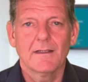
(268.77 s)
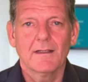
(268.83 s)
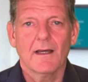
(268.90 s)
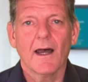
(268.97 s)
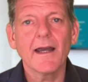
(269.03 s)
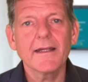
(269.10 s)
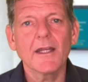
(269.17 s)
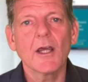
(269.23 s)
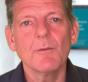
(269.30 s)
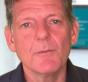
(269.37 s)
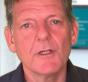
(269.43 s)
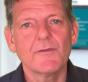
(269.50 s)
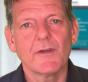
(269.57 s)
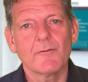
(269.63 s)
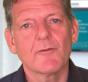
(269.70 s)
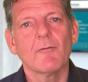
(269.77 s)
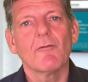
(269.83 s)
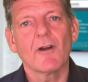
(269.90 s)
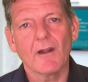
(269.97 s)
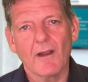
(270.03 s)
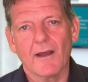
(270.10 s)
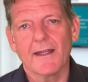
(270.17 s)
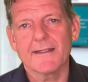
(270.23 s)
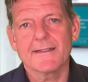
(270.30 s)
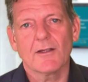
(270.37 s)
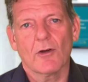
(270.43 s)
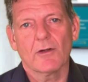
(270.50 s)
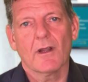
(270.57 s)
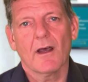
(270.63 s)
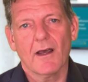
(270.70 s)
I know moving from reliance
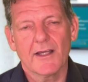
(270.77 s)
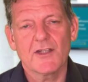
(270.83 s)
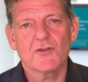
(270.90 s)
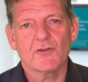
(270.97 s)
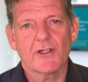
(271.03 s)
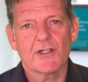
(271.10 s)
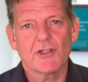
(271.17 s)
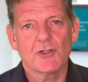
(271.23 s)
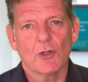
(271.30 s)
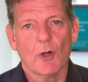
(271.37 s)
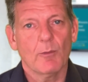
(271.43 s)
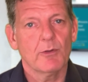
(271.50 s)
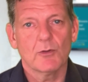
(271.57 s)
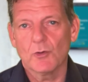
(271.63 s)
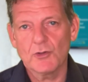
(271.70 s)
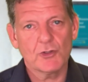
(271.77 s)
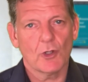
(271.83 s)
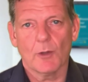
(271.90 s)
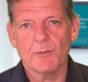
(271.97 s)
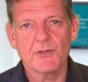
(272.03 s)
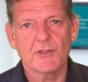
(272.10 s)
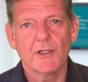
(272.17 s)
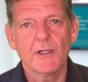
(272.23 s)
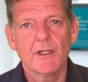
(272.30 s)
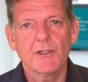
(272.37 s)
on a high street shop or shops